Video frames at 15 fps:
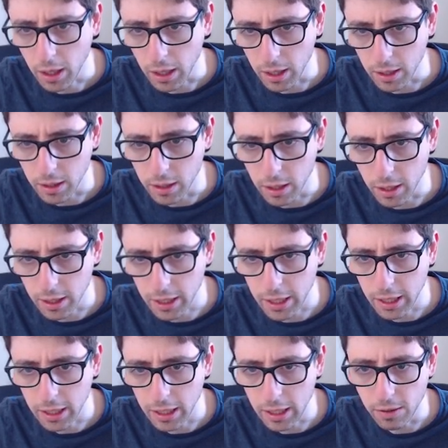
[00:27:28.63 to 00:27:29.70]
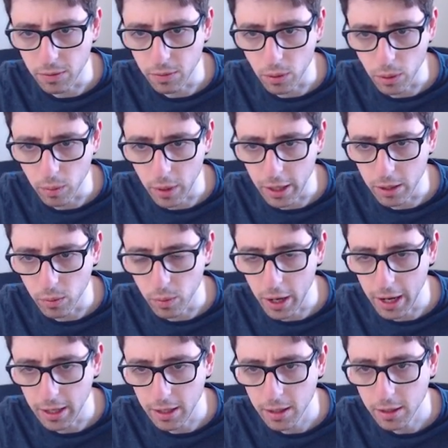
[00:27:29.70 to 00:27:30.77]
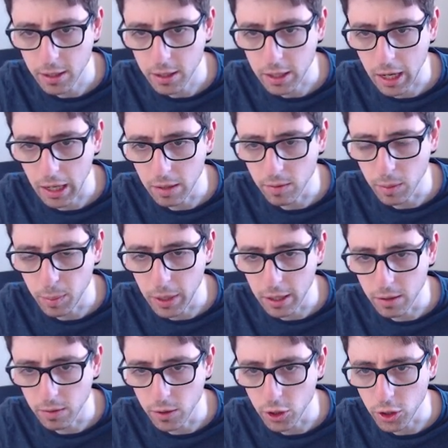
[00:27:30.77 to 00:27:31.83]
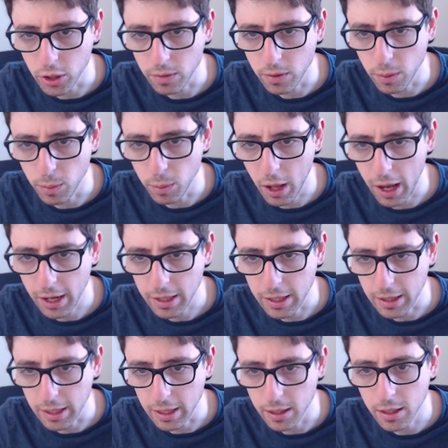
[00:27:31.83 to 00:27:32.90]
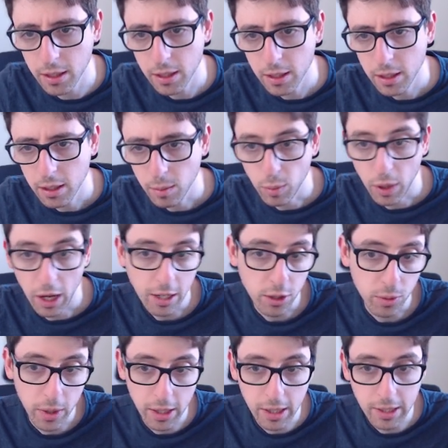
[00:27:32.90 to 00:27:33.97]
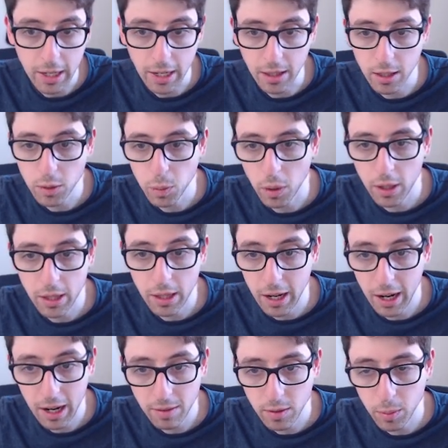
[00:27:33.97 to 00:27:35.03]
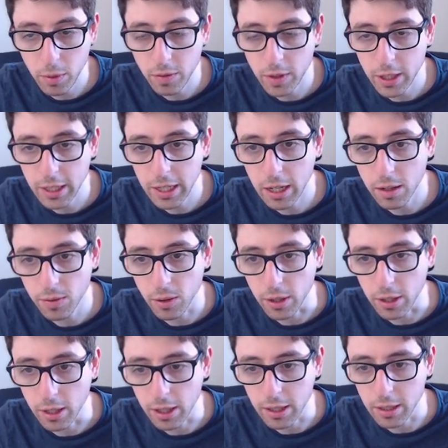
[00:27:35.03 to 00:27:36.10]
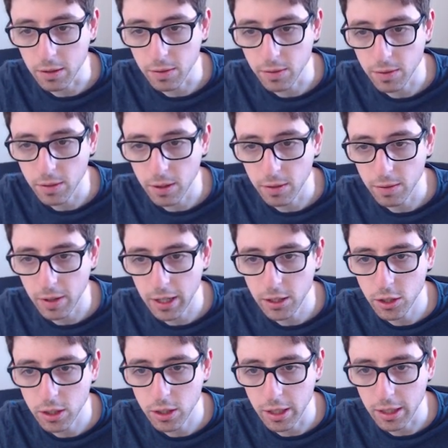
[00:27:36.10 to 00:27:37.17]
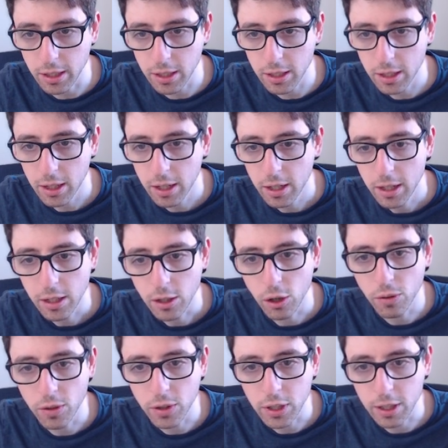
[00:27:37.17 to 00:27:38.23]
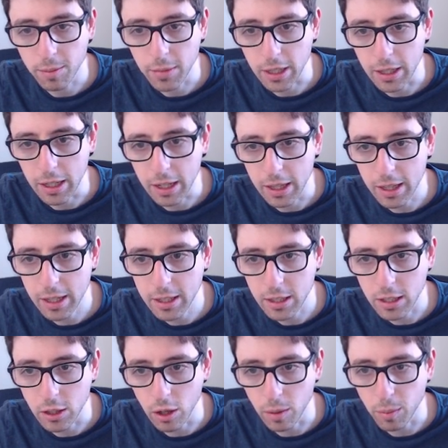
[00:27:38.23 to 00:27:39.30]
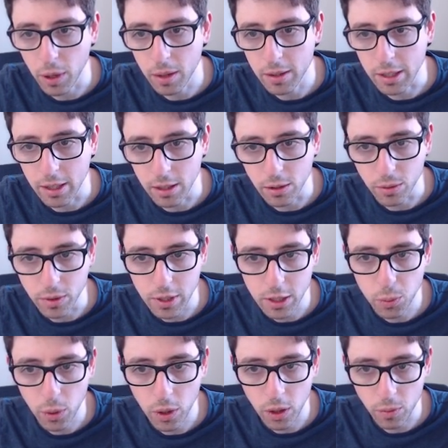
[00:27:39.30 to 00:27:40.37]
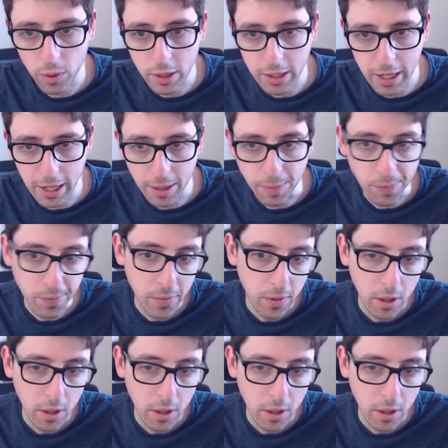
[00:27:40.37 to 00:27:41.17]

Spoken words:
And king e4 right away is kind of a better version for black. And then black is ready to take this pawn. And then I have to be very careful here, because if I just like go for something like this, you know, I'm probably going to lose this pawn one day.